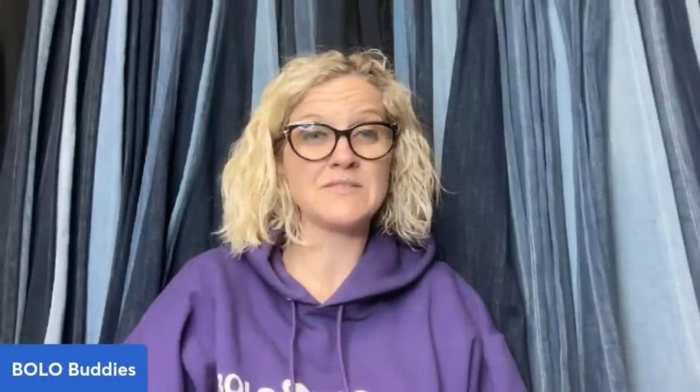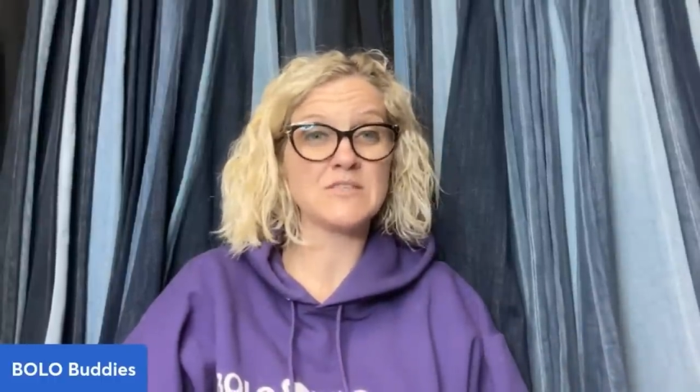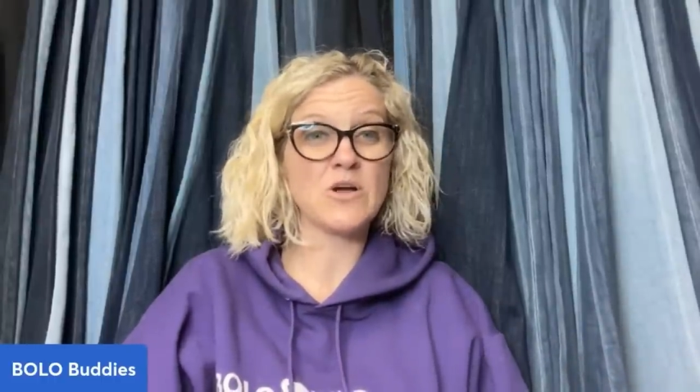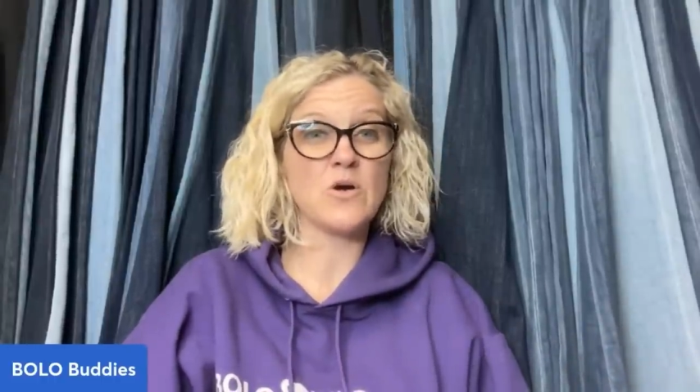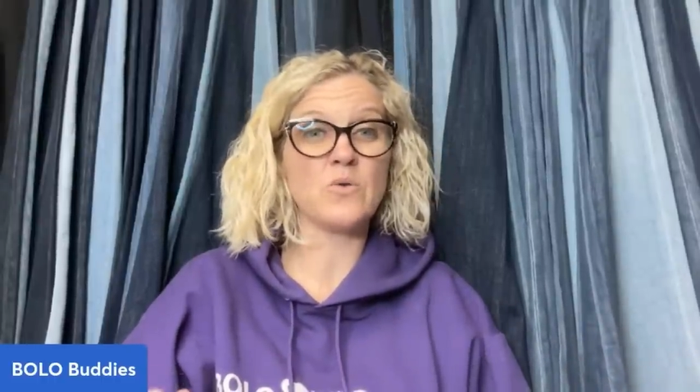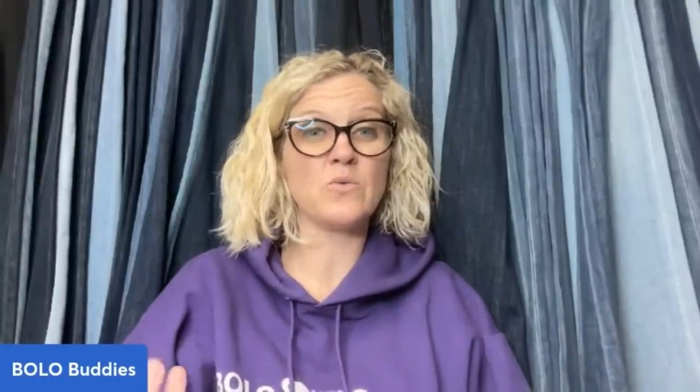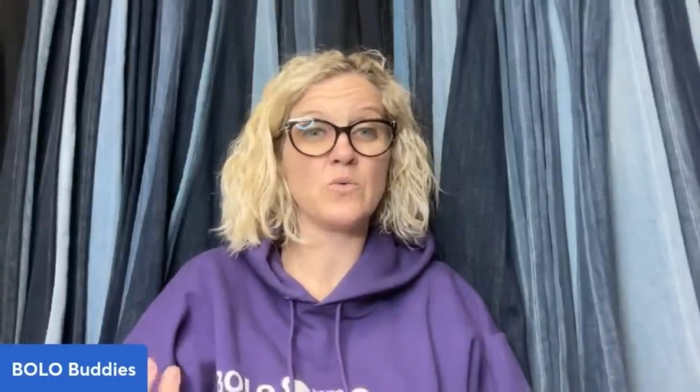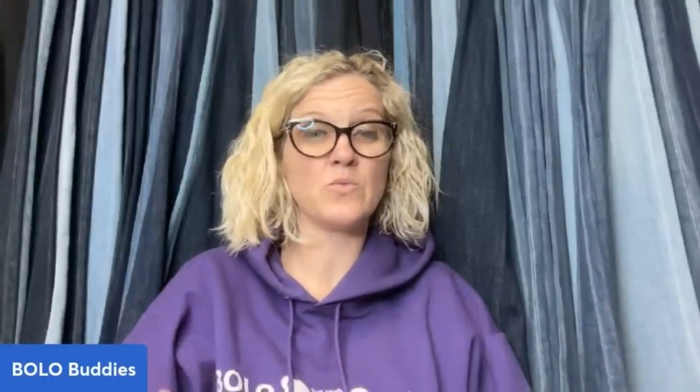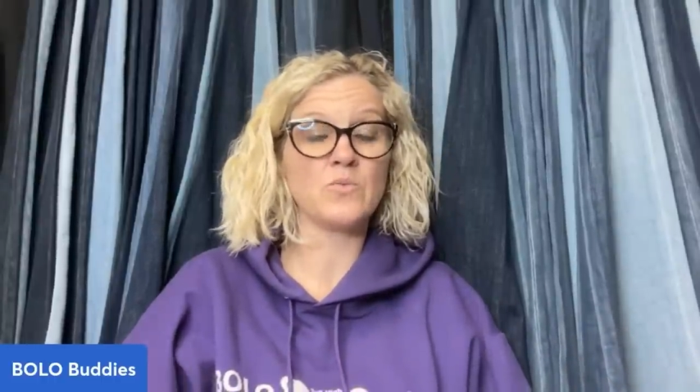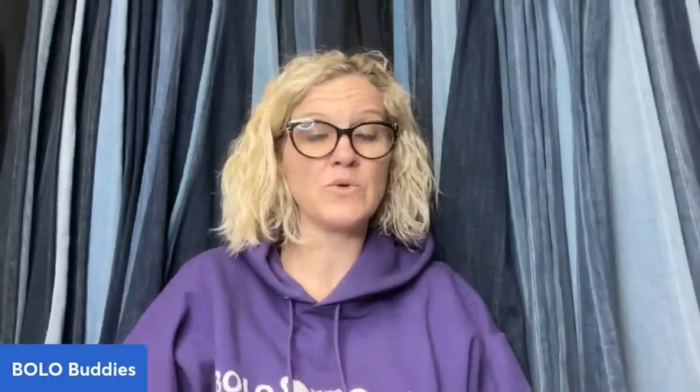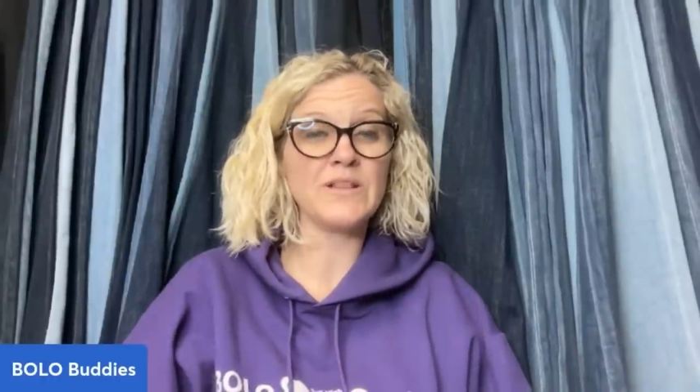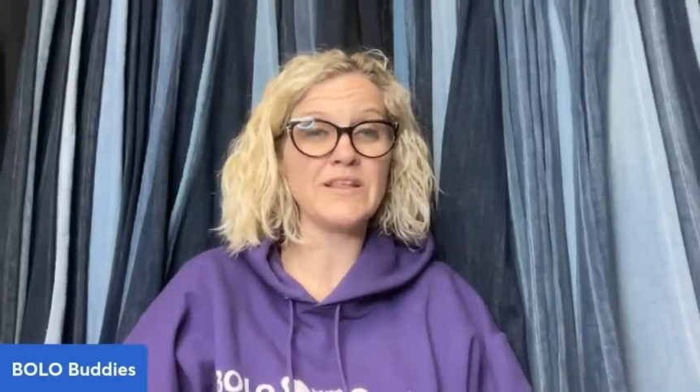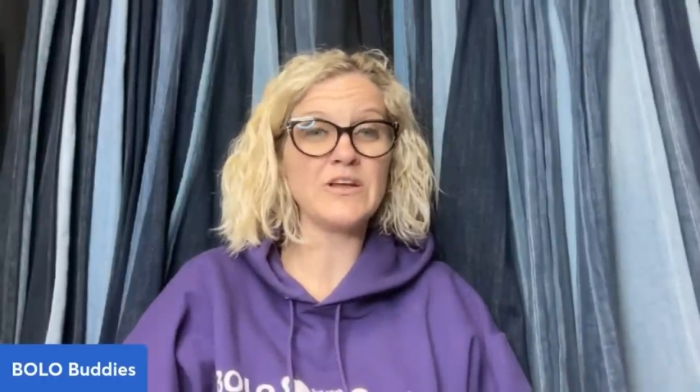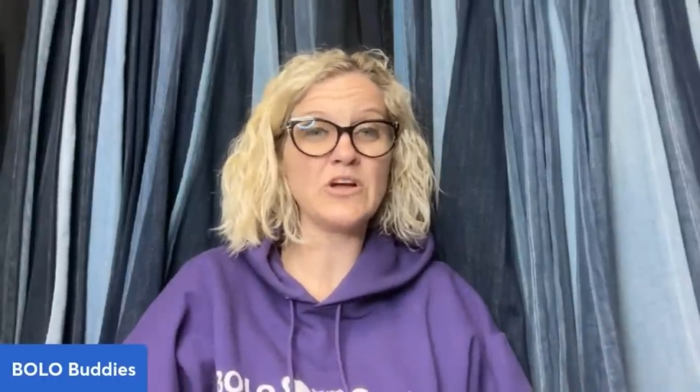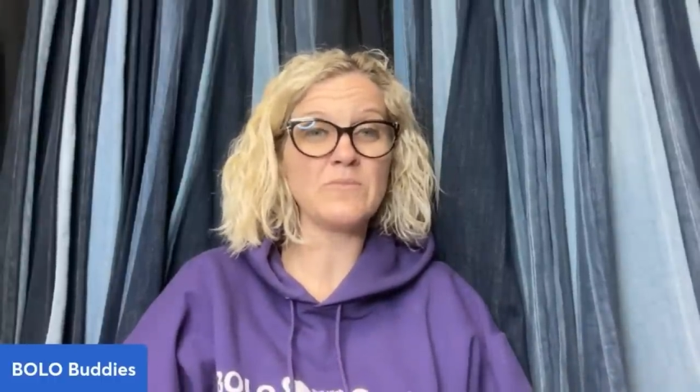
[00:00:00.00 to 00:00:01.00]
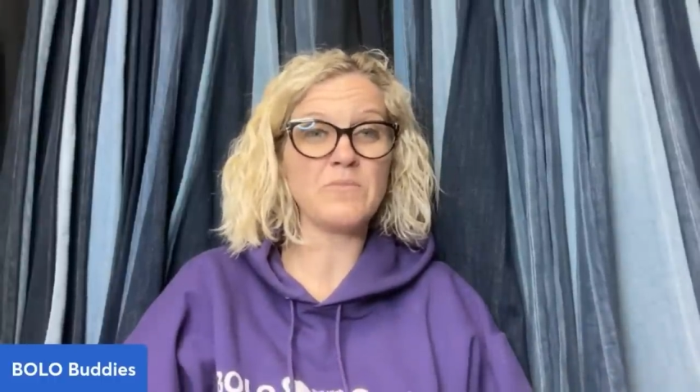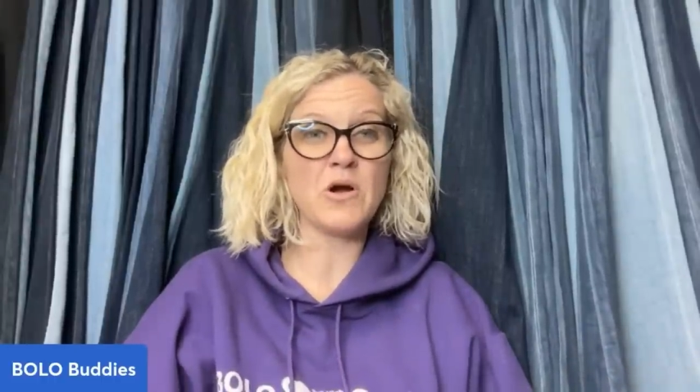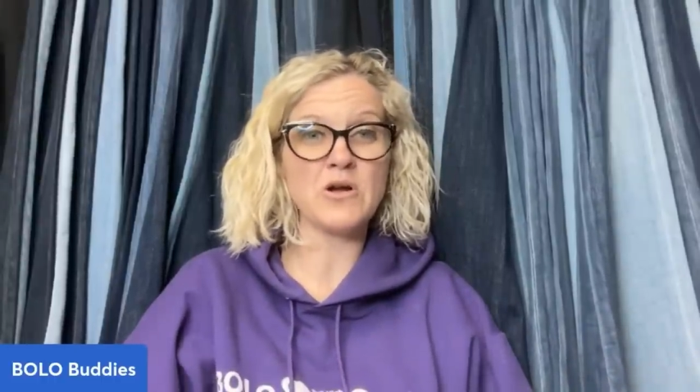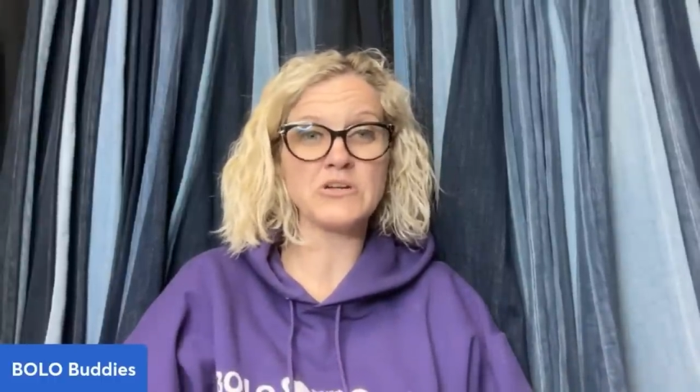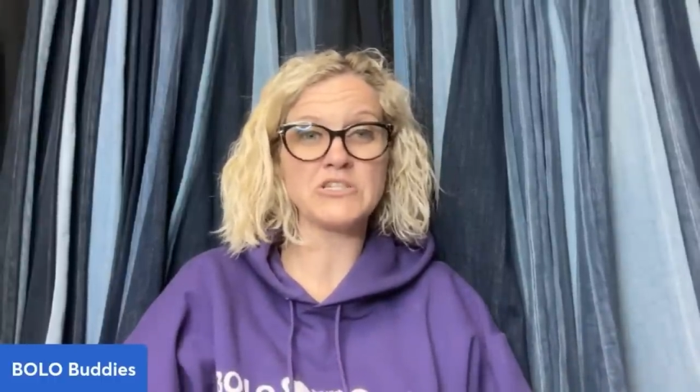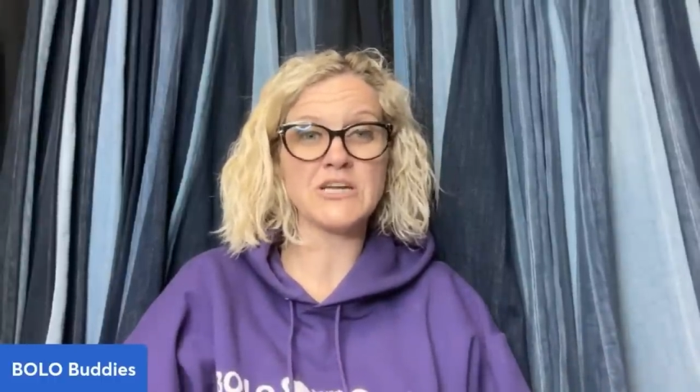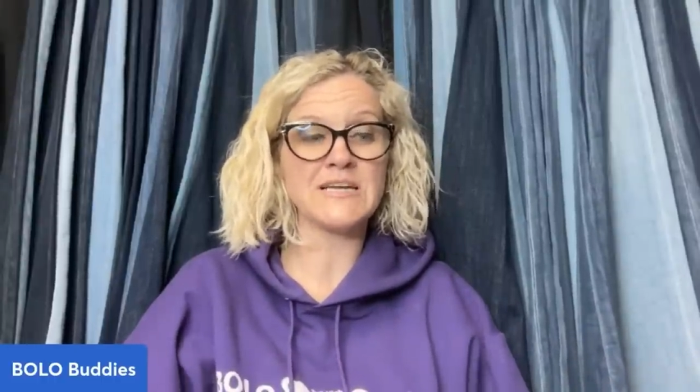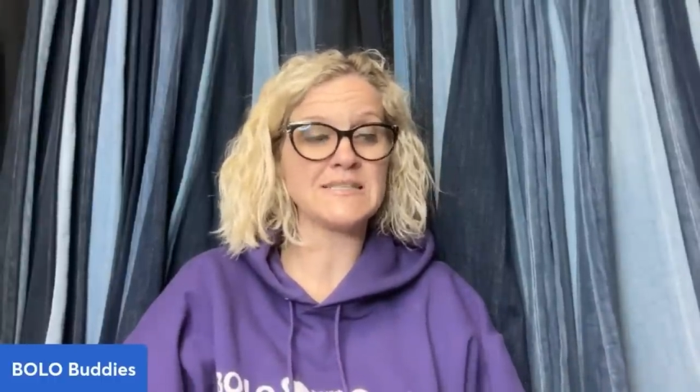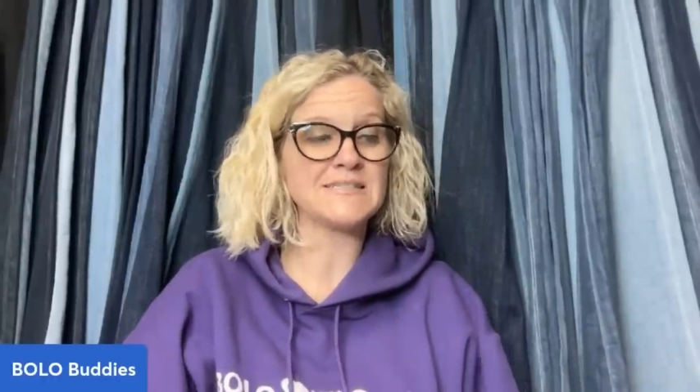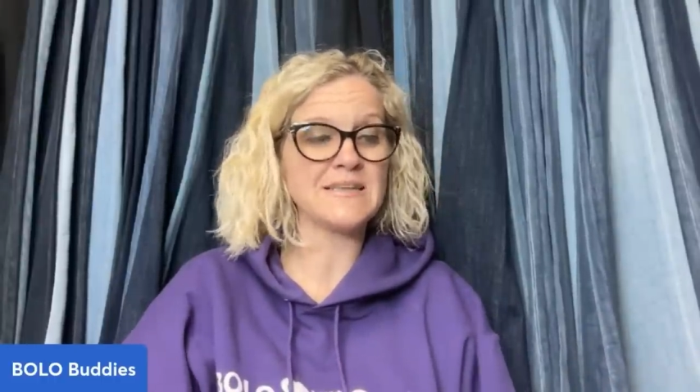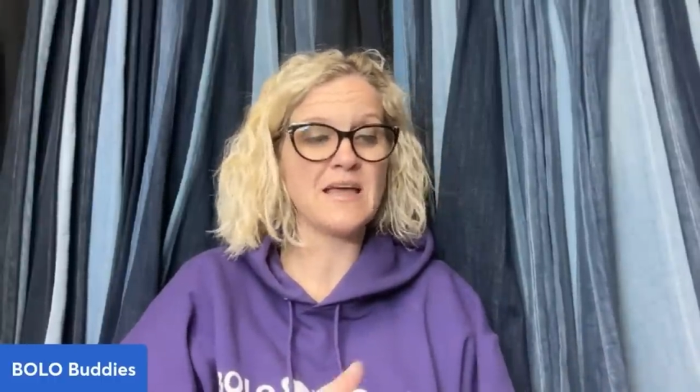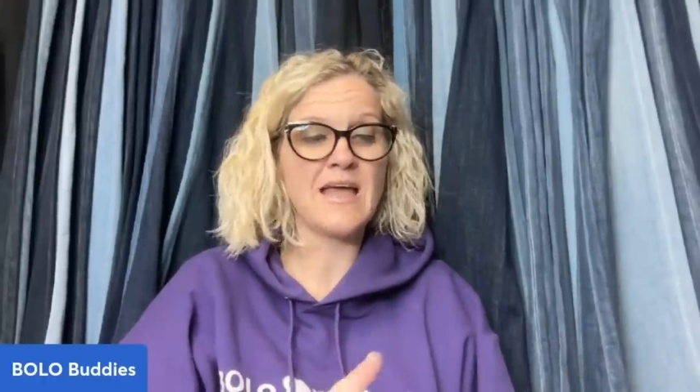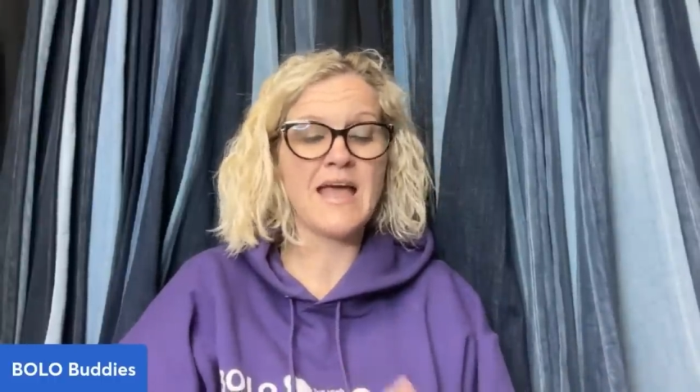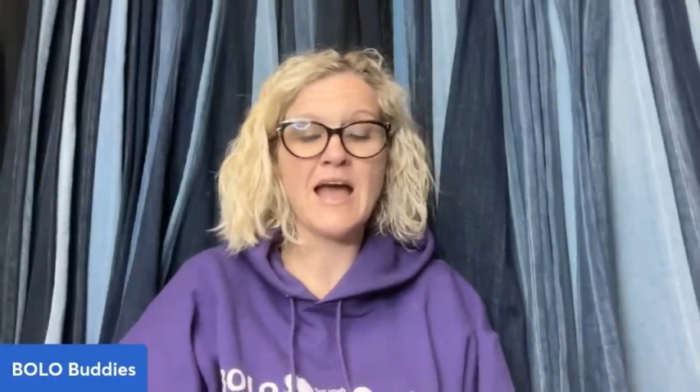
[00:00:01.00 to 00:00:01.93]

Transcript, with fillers: So really good margins,